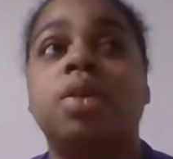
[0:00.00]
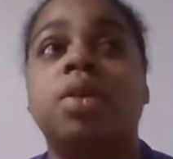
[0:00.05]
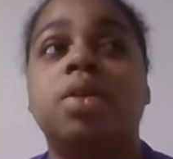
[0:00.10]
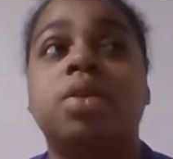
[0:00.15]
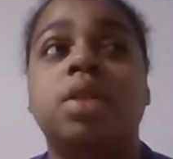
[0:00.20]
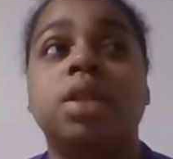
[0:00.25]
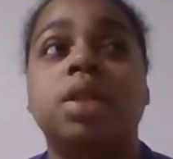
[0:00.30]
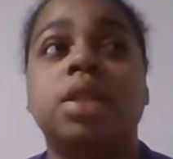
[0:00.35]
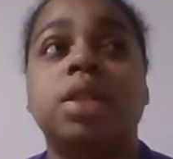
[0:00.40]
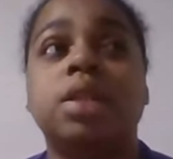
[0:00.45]

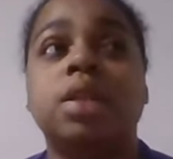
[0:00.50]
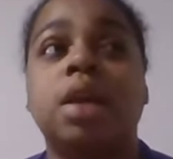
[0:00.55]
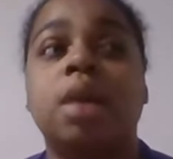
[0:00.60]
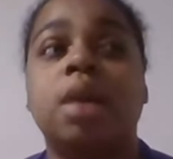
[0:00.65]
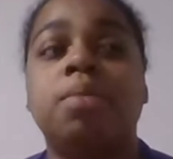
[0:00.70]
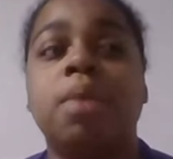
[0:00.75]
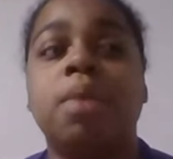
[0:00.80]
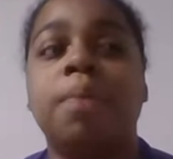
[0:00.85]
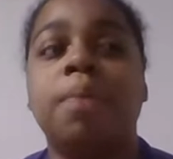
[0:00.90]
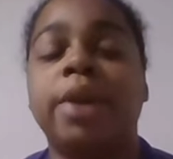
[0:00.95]
this doesn't
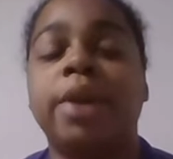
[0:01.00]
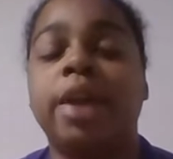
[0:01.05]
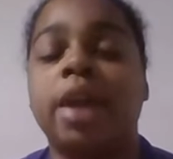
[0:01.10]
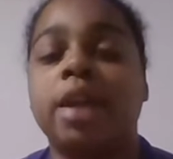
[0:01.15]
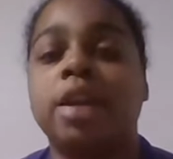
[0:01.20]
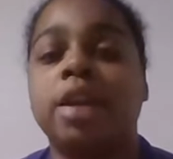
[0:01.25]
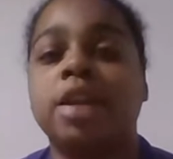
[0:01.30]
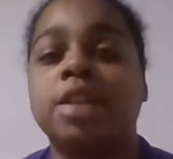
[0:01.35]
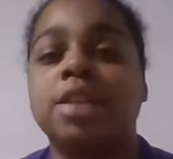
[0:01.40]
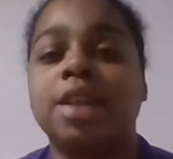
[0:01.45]
come up
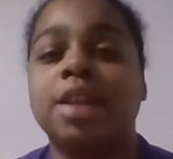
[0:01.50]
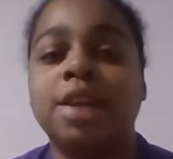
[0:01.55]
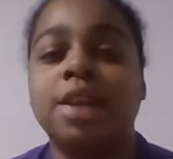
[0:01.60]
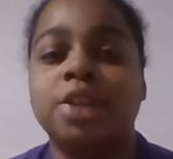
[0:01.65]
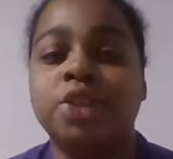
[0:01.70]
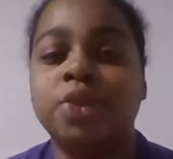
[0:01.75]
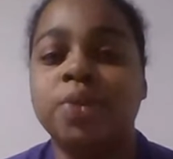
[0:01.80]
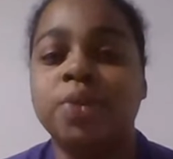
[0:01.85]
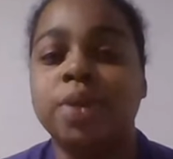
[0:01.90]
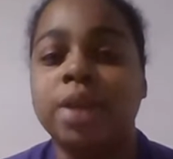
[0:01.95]
again and it's an
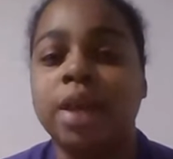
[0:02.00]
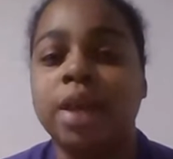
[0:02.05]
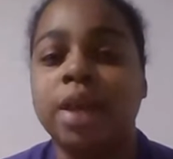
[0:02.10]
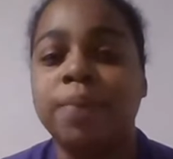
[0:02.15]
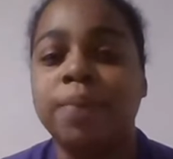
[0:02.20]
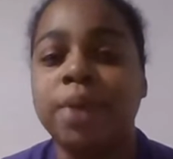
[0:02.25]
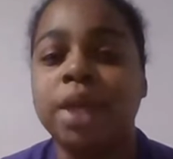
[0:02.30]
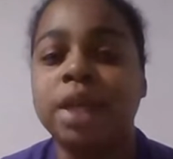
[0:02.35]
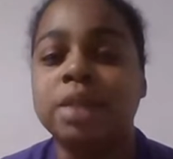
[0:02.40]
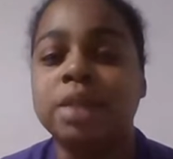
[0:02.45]
issue
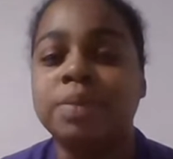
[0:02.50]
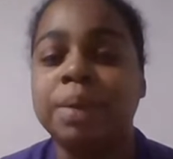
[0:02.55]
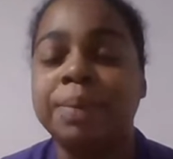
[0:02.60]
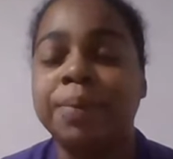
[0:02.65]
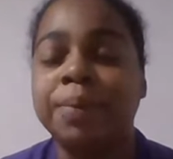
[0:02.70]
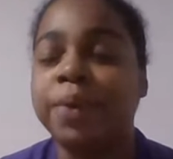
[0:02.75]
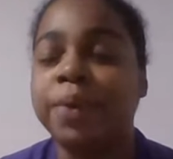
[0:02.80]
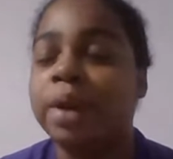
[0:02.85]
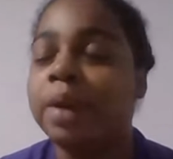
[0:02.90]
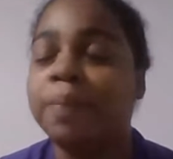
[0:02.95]
again because
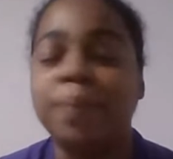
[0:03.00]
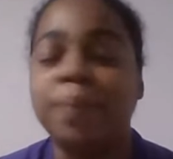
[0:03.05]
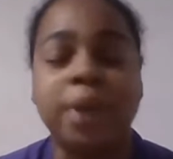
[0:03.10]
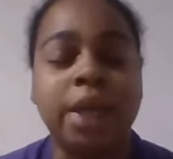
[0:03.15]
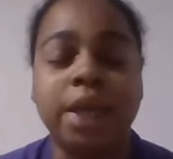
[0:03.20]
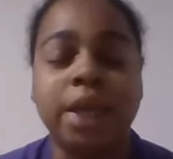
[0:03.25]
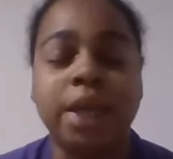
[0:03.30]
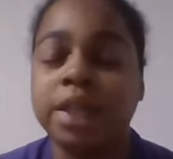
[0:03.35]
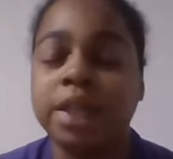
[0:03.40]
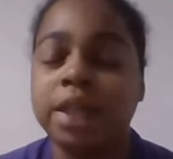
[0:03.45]
people weren't
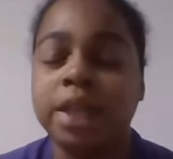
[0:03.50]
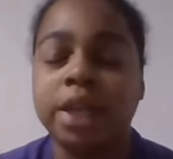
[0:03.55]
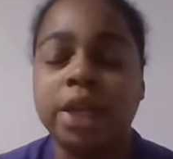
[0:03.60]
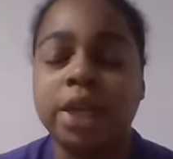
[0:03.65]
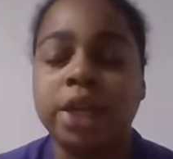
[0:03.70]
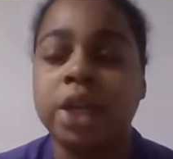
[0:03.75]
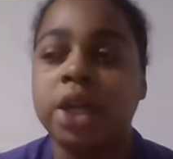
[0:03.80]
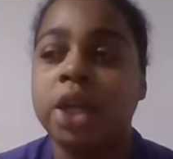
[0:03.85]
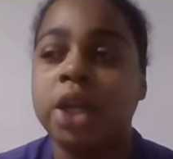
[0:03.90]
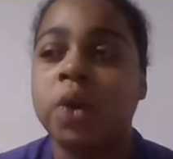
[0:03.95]
being
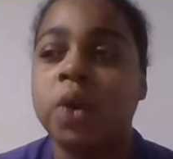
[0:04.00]
clear